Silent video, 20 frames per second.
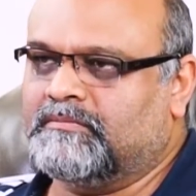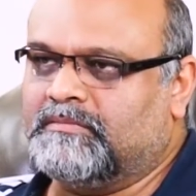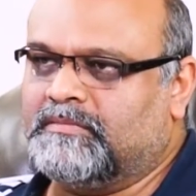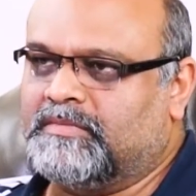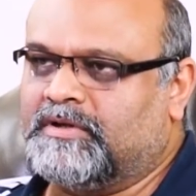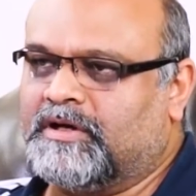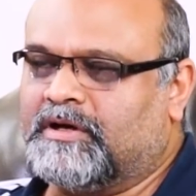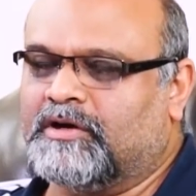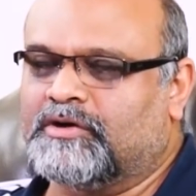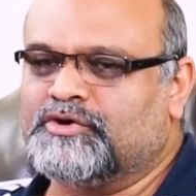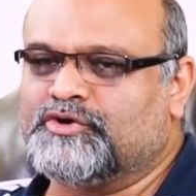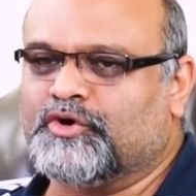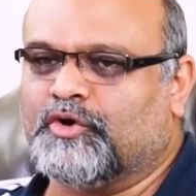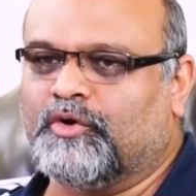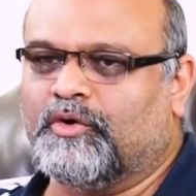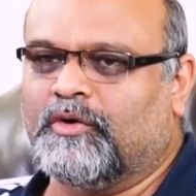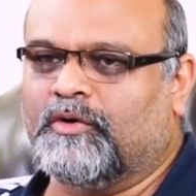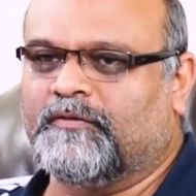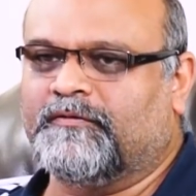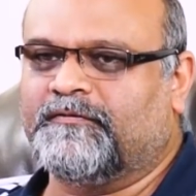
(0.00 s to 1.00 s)
the
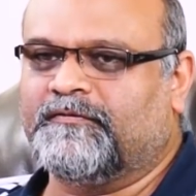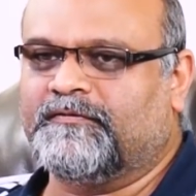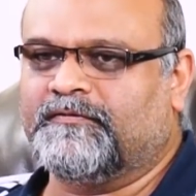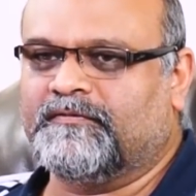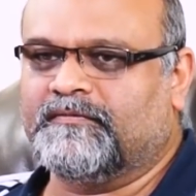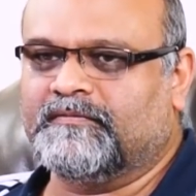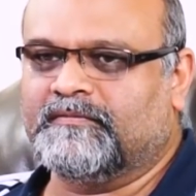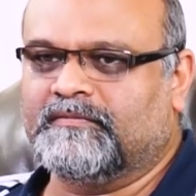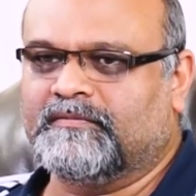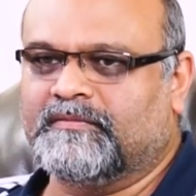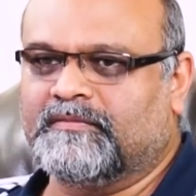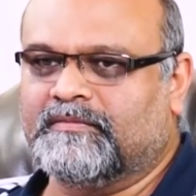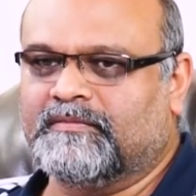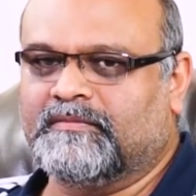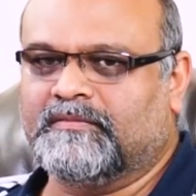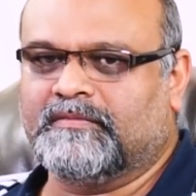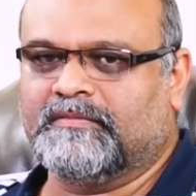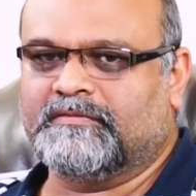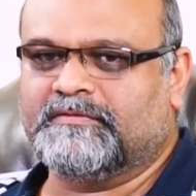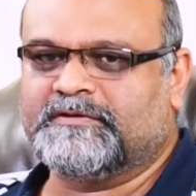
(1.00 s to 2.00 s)
control of
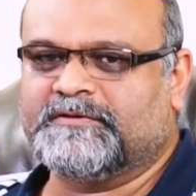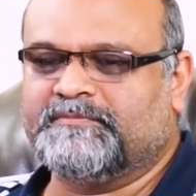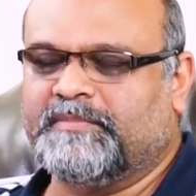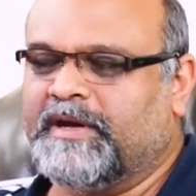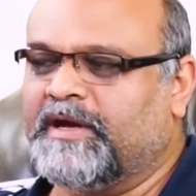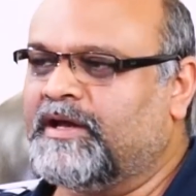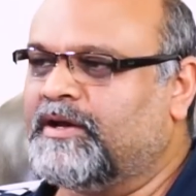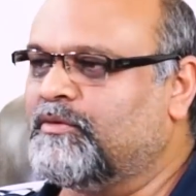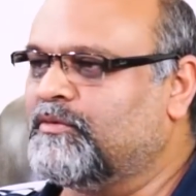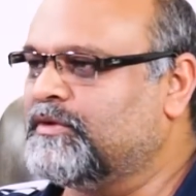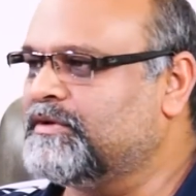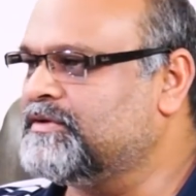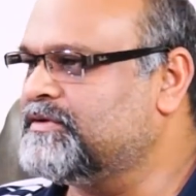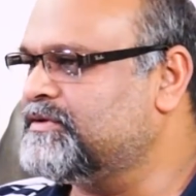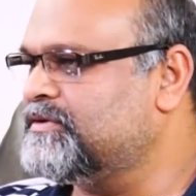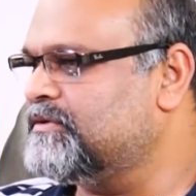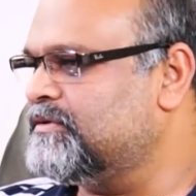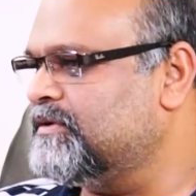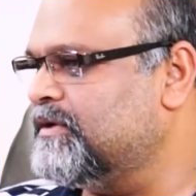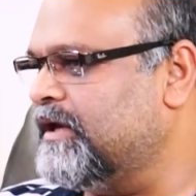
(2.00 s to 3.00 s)
Spain
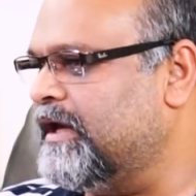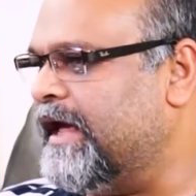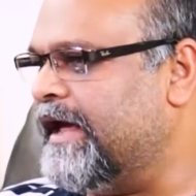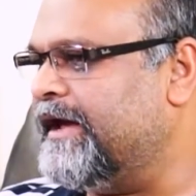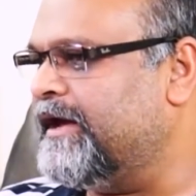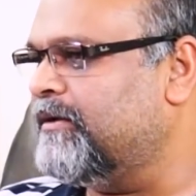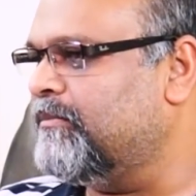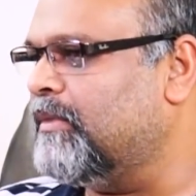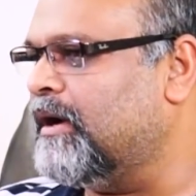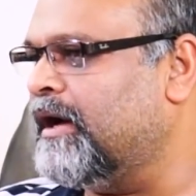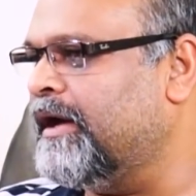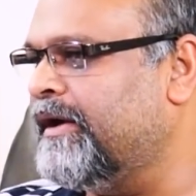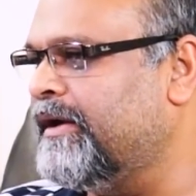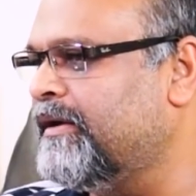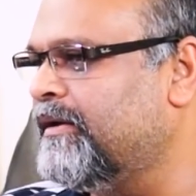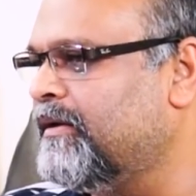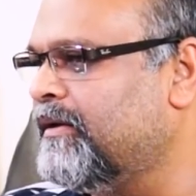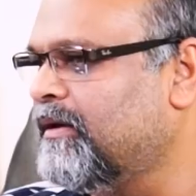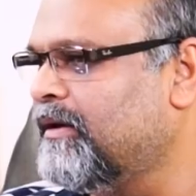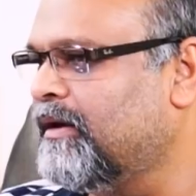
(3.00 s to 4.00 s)
was gained
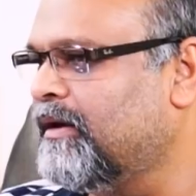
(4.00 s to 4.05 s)
by